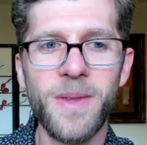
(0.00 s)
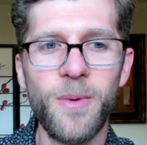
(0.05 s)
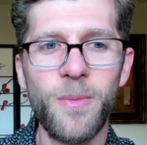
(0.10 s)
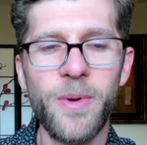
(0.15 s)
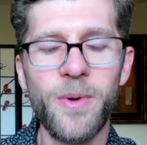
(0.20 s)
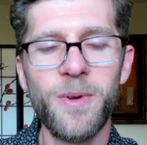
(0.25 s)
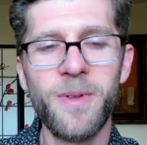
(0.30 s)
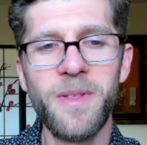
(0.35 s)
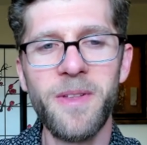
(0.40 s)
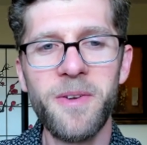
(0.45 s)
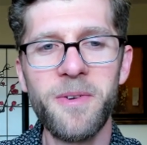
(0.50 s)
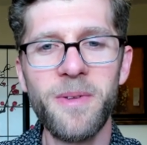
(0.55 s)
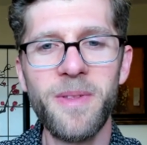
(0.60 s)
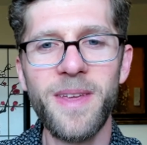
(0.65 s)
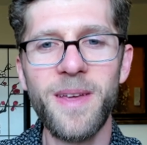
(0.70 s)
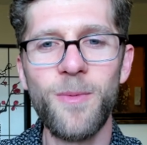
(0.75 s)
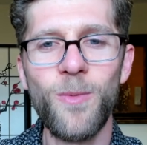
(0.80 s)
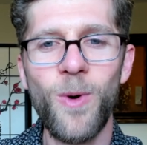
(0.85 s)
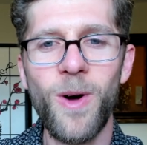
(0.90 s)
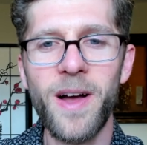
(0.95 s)
we were
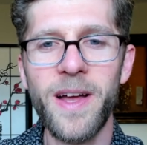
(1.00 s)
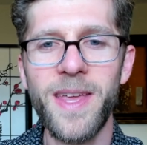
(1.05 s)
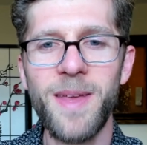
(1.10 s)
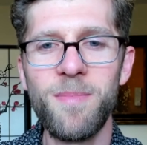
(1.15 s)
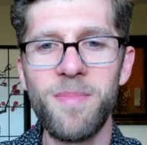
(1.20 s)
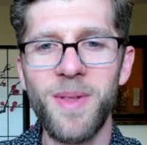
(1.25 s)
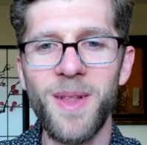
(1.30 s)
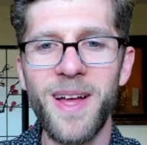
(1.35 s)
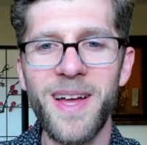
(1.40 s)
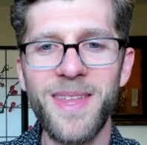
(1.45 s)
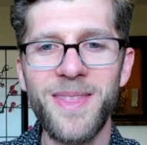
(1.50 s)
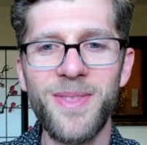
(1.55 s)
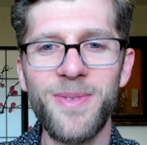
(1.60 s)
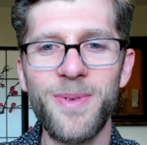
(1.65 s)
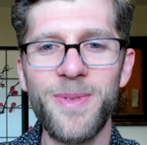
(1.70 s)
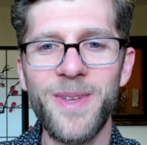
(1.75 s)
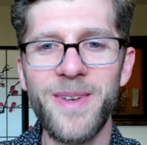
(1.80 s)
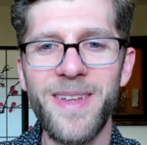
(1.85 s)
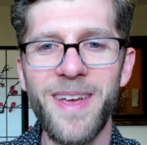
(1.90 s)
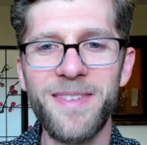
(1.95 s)
literally walking blind
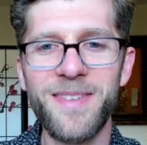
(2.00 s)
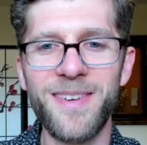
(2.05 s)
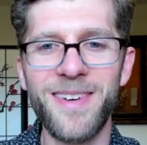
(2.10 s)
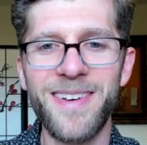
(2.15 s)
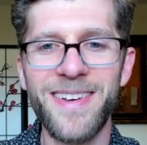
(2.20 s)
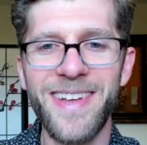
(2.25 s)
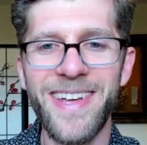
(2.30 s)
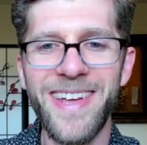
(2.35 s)
through the desert.